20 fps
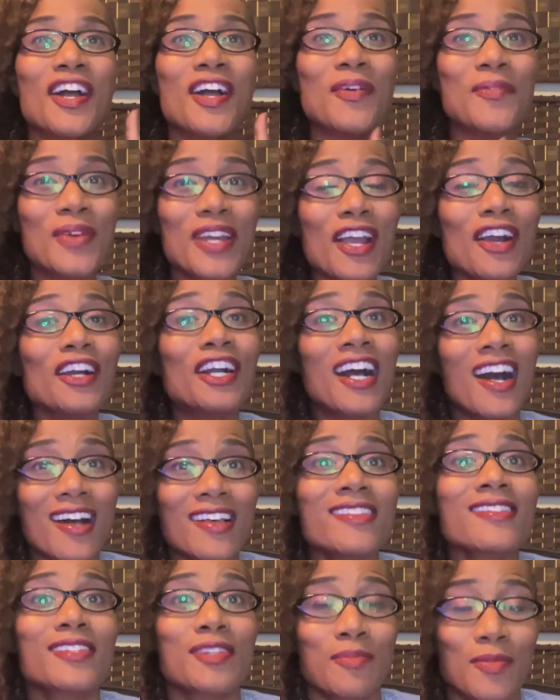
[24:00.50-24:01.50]
We are
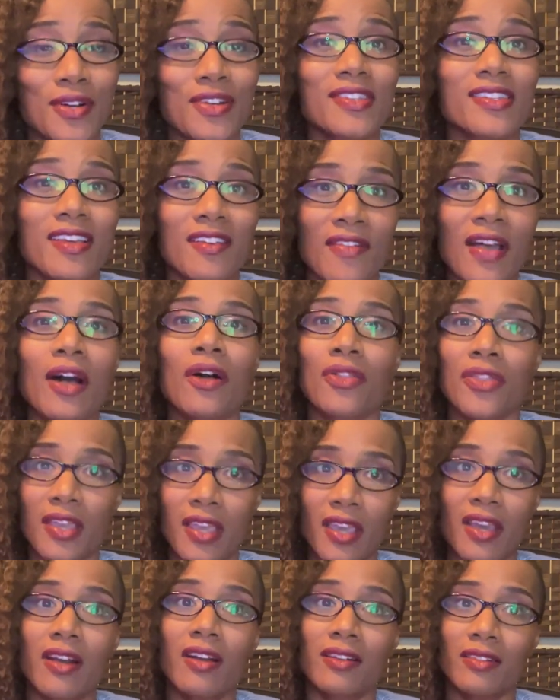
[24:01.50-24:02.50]
customers of
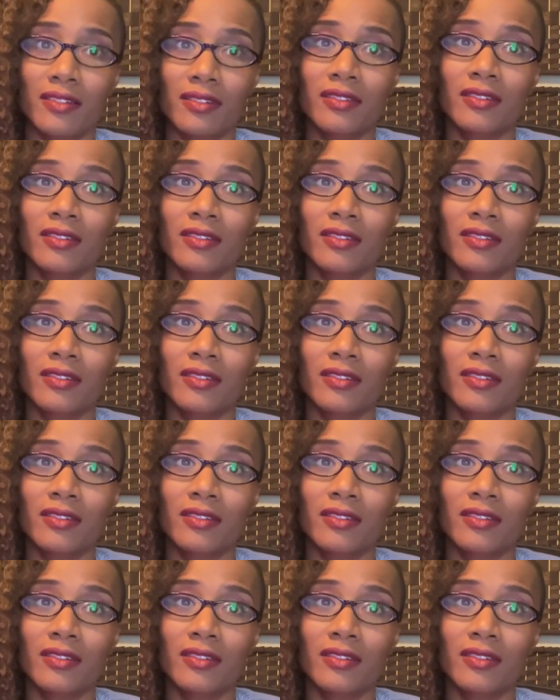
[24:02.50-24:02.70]
healthcare.